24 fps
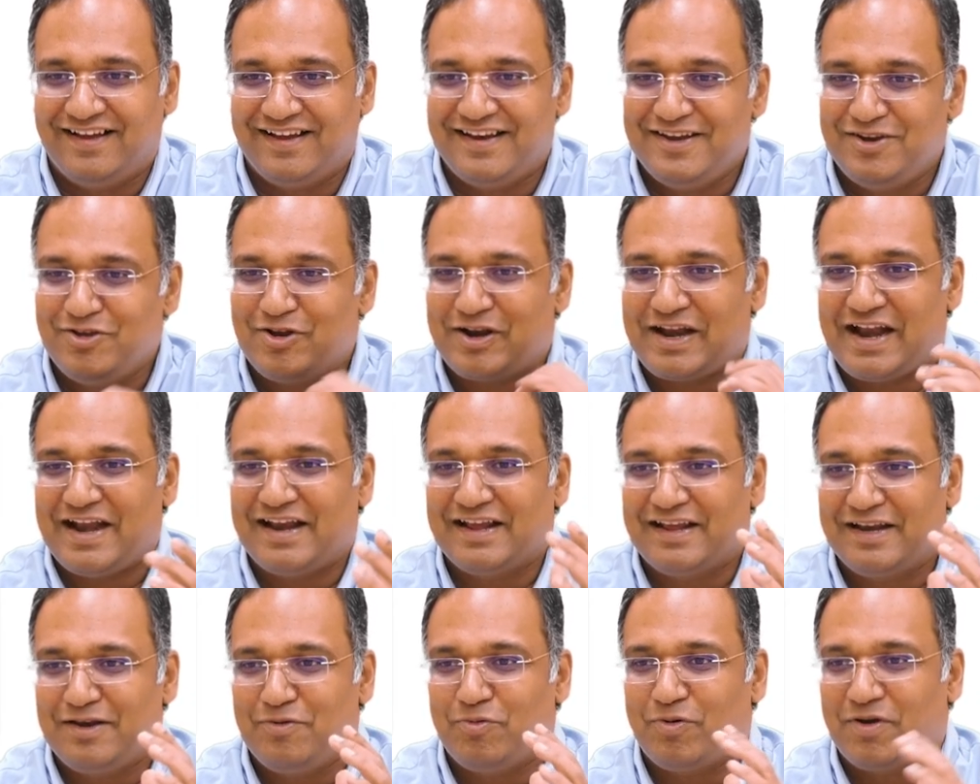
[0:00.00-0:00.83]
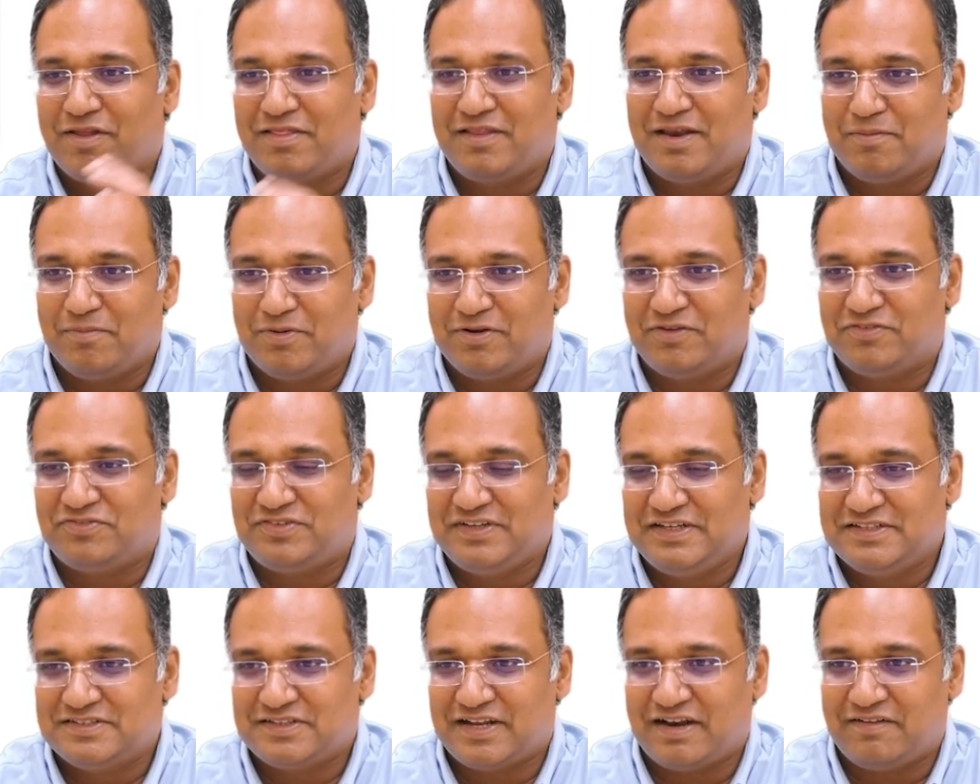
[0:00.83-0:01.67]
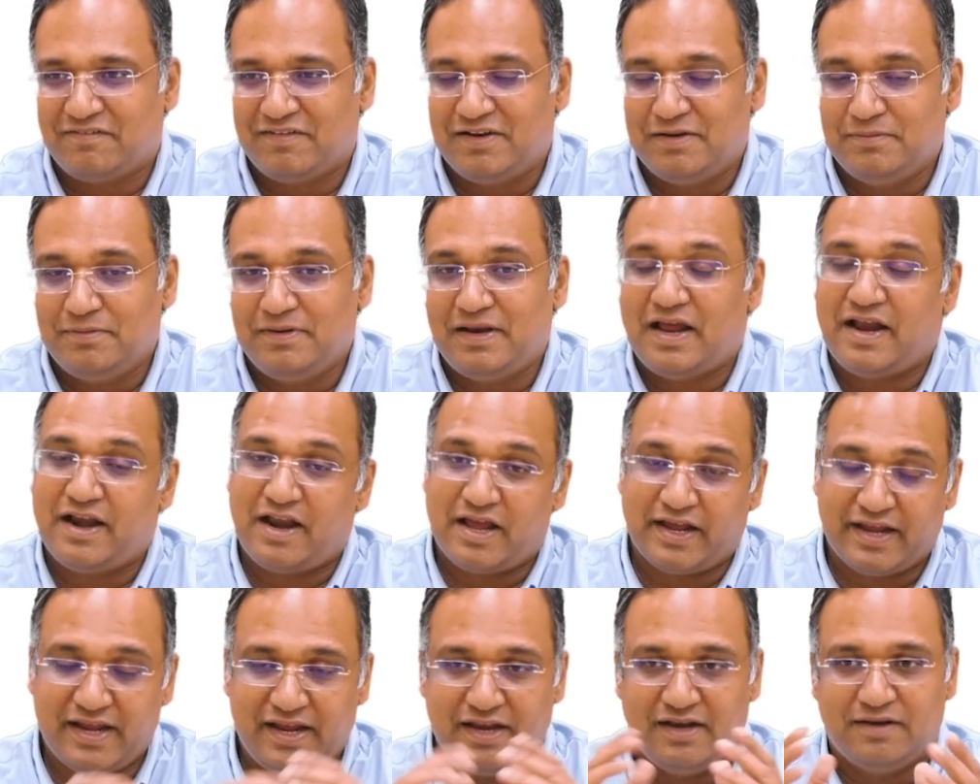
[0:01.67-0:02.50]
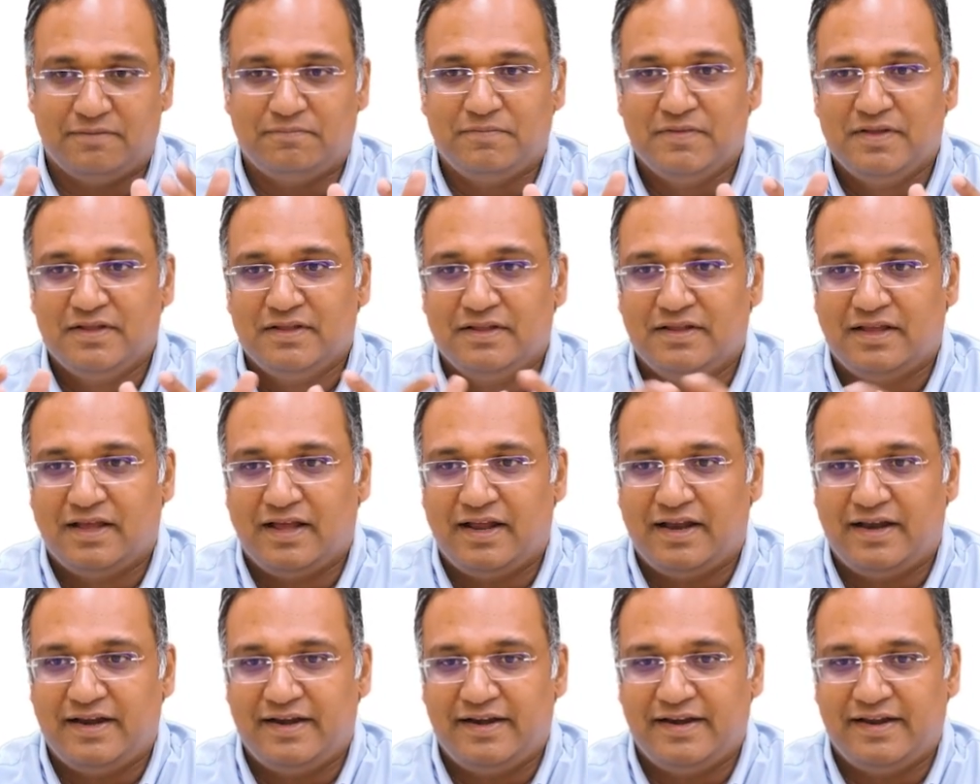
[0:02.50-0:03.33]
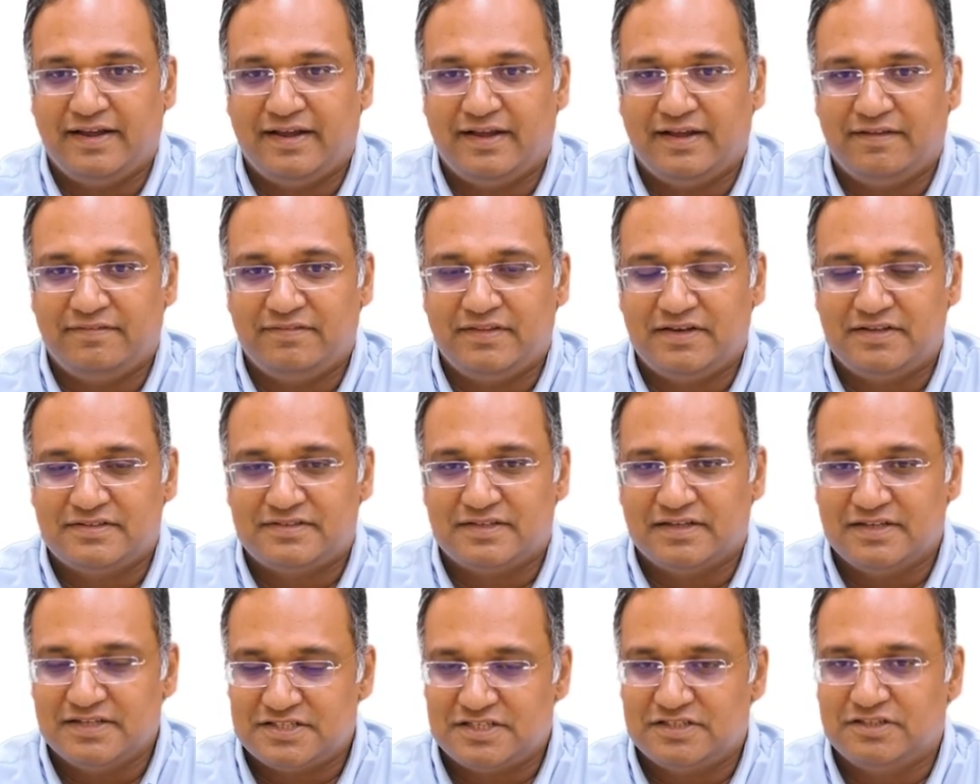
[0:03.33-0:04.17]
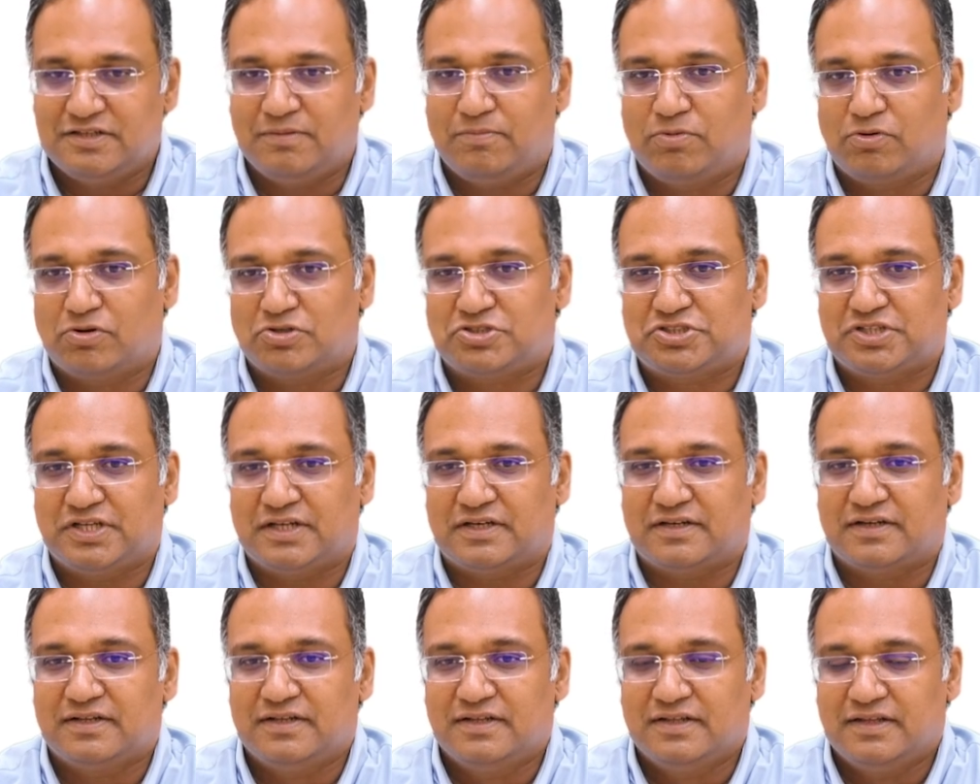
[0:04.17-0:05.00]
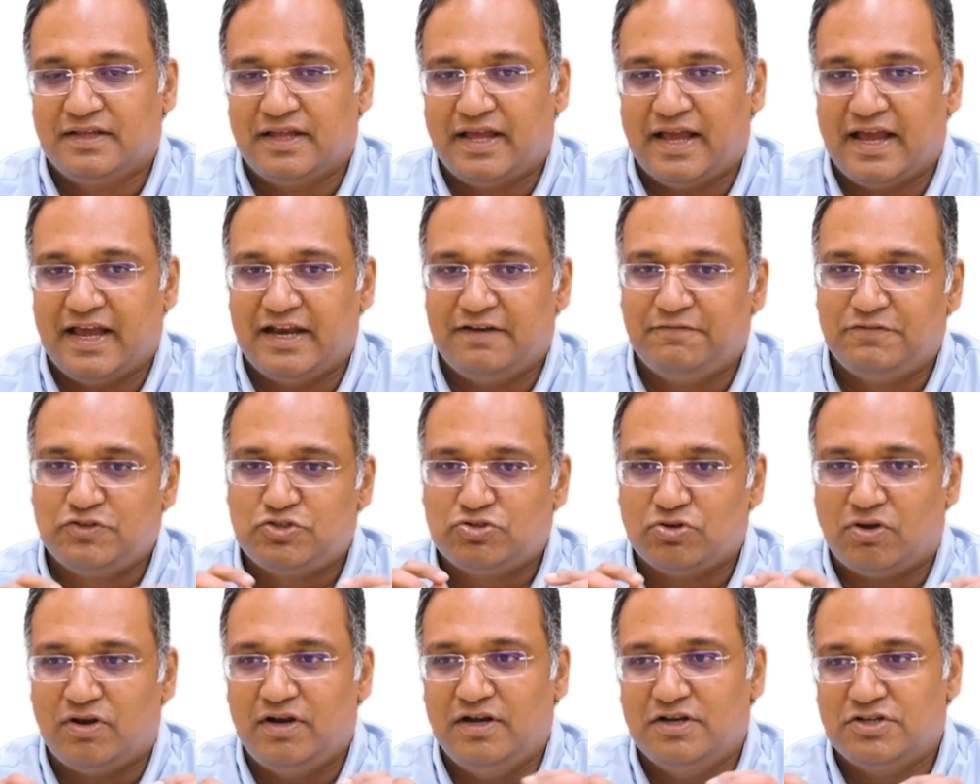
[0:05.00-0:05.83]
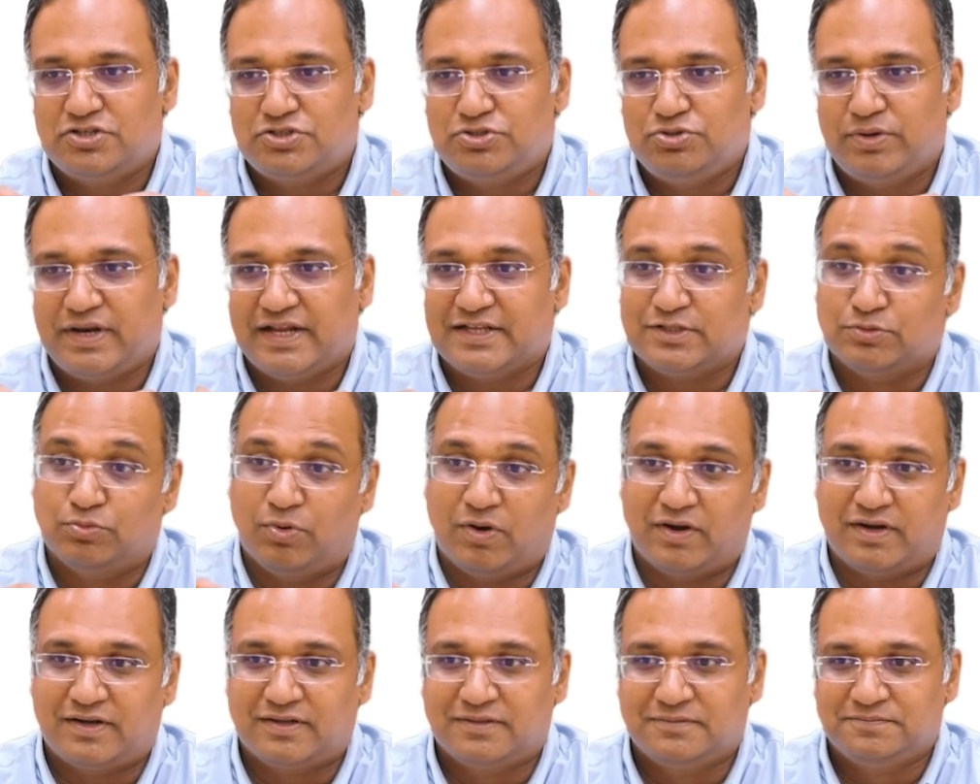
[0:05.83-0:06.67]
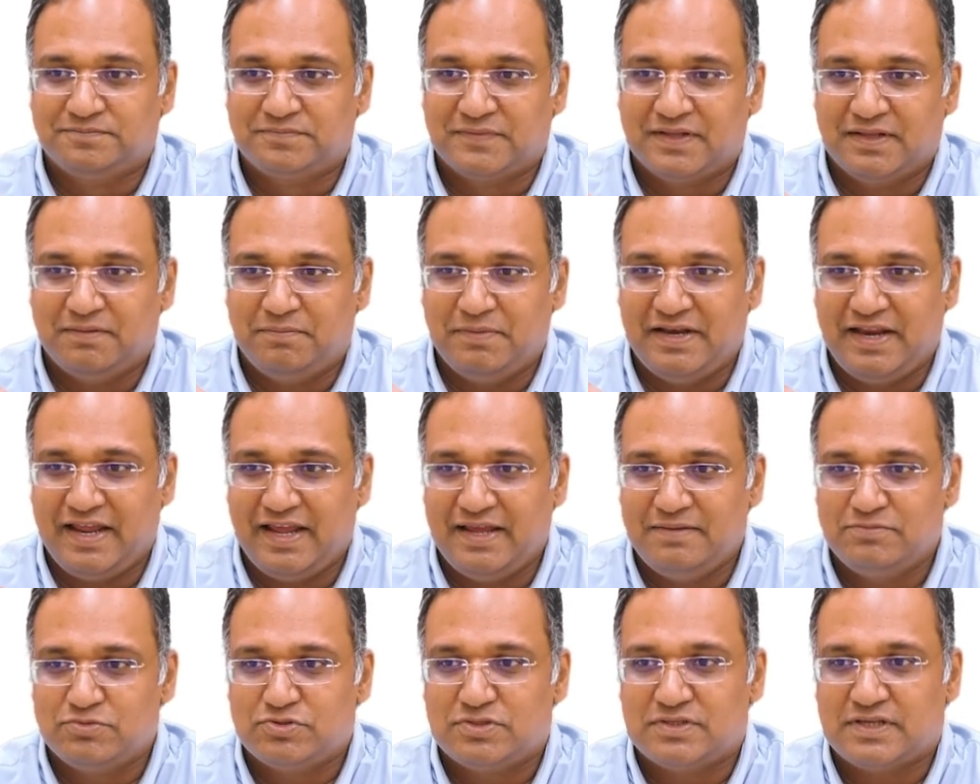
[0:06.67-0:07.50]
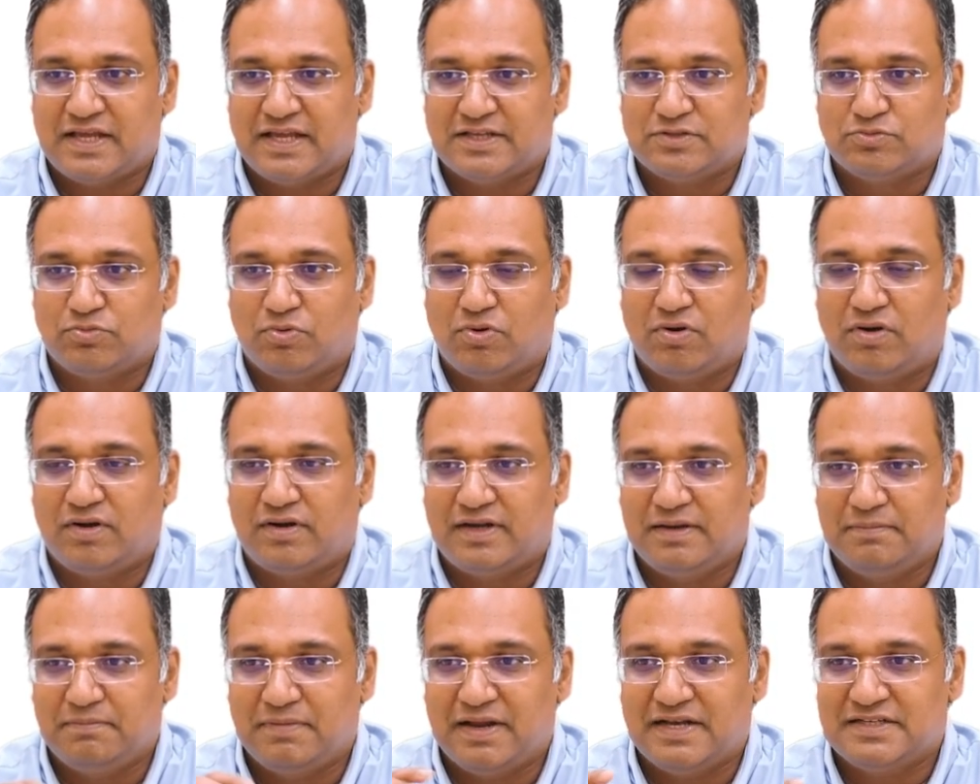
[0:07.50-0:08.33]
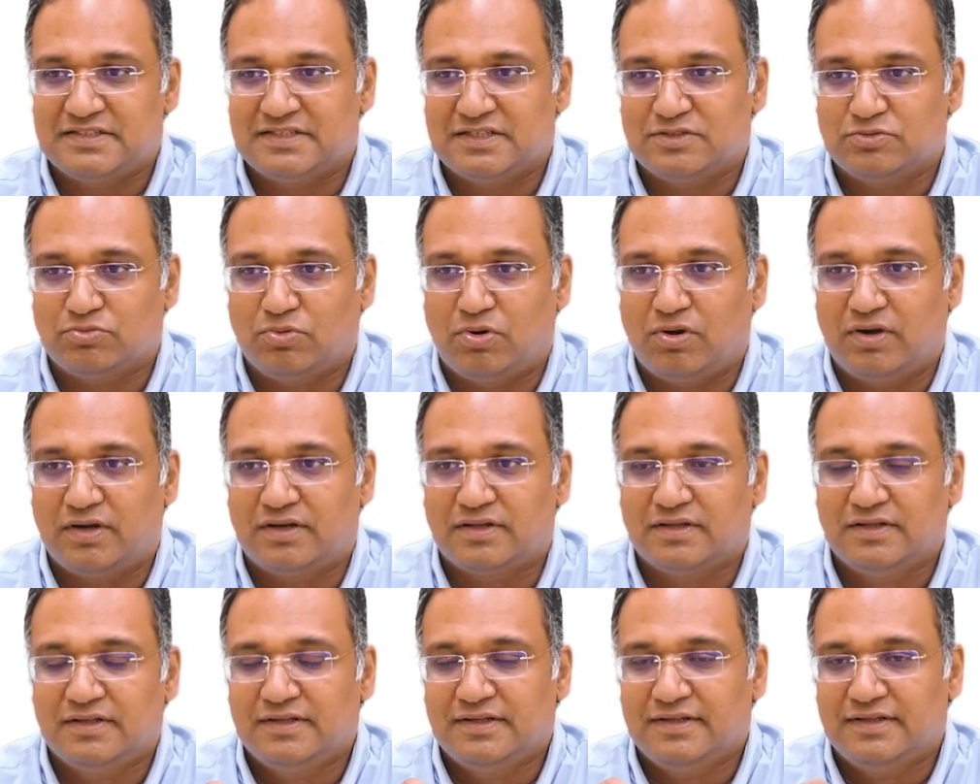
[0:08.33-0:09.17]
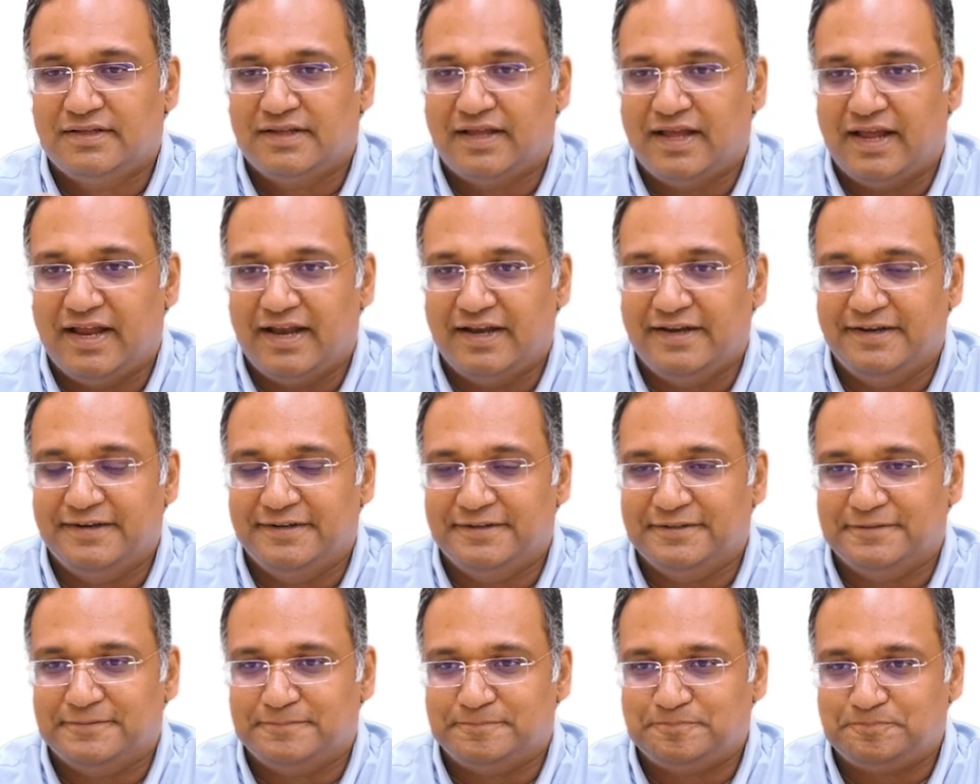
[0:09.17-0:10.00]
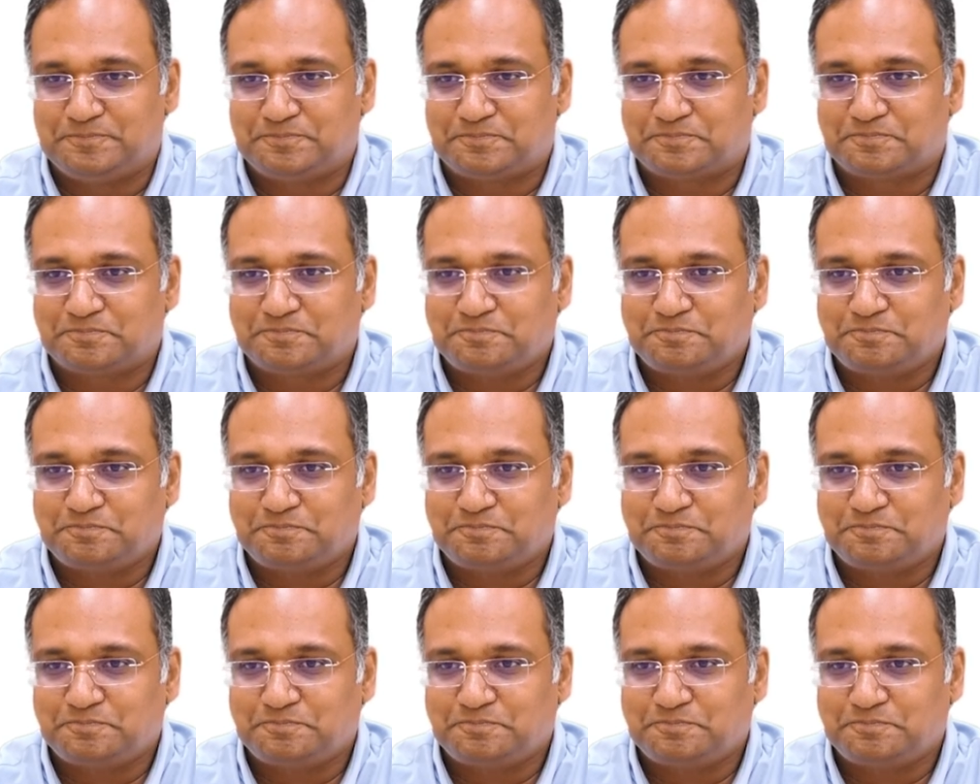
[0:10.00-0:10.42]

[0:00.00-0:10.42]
In your category, what are the number of seats are available? And again, and uh, there is a list in the brochure and which all institute has what? I mean, AIIMS has what, demands has what, and um,